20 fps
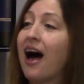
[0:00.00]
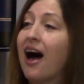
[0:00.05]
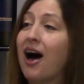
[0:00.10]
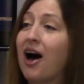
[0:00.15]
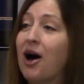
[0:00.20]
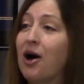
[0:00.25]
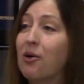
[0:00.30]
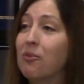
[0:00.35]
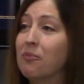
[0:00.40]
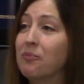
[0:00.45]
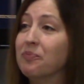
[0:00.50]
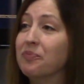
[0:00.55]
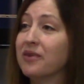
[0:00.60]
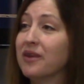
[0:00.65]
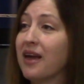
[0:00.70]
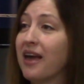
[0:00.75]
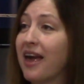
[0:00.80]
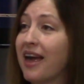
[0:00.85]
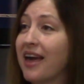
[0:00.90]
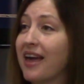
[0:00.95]

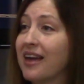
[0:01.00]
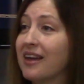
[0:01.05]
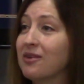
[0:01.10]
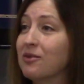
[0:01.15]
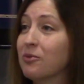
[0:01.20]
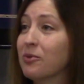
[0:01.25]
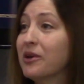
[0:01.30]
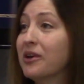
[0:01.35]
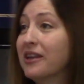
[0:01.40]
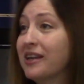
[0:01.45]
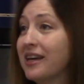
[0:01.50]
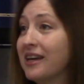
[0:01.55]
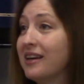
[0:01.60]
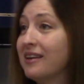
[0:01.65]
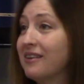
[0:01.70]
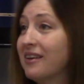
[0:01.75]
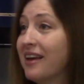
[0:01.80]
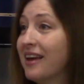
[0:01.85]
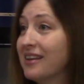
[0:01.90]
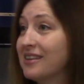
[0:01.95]
um, and
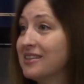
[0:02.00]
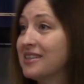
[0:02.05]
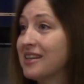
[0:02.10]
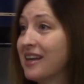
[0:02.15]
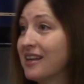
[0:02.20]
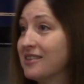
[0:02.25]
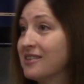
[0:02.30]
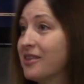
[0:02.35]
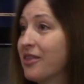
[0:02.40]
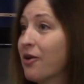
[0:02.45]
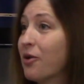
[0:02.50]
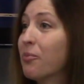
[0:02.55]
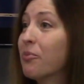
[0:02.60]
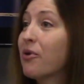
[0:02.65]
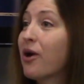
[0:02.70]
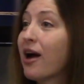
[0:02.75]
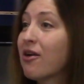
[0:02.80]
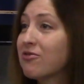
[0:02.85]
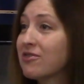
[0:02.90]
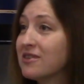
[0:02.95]
really it's, it's their
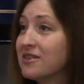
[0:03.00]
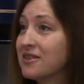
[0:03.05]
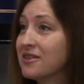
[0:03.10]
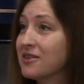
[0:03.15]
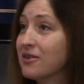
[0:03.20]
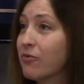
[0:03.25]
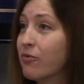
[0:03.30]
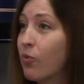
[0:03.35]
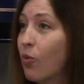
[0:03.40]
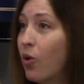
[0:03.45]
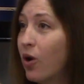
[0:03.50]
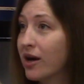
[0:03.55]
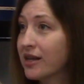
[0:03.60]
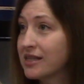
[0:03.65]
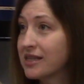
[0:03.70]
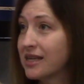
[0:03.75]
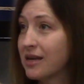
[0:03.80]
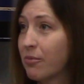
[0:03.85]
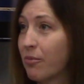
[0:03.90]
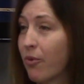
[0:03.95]
preferences of
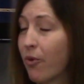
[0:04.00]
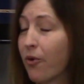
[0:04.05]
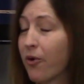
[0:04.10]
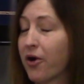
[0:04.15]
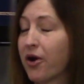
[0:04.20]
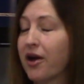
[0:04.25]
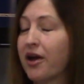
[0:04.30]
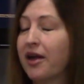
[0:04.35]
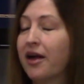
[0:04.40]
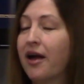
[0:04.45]
wanting more.